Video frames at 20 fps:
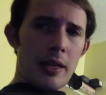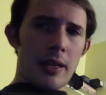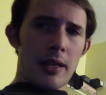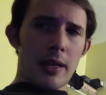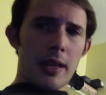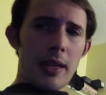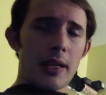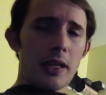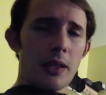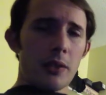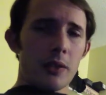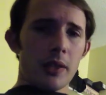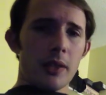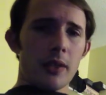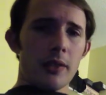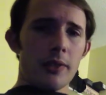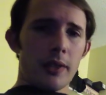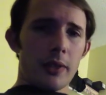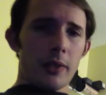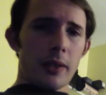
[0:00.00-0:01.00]
And he was
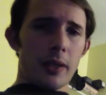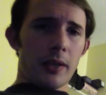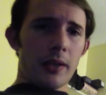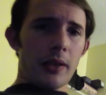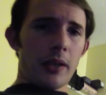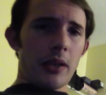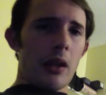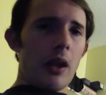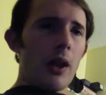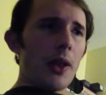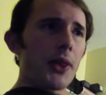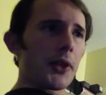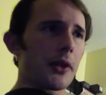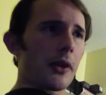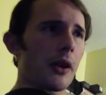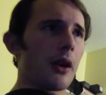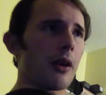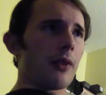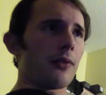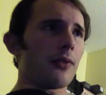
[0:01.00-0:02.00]
interviewing the author
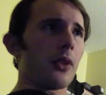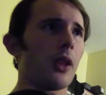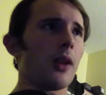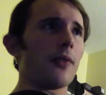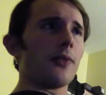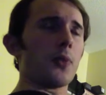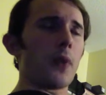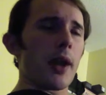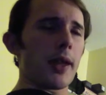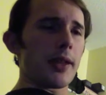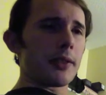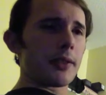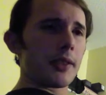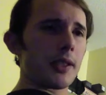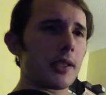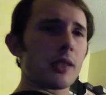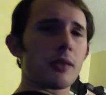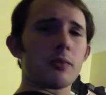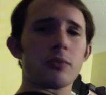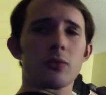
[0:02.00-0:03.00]
of Love
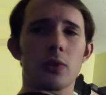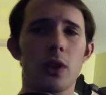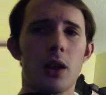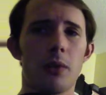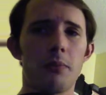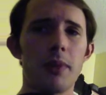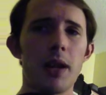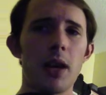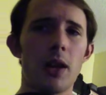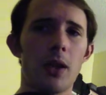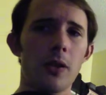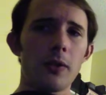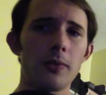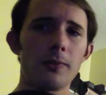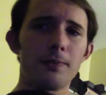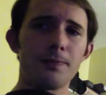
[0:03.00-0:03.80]
Wins, Rob Bell.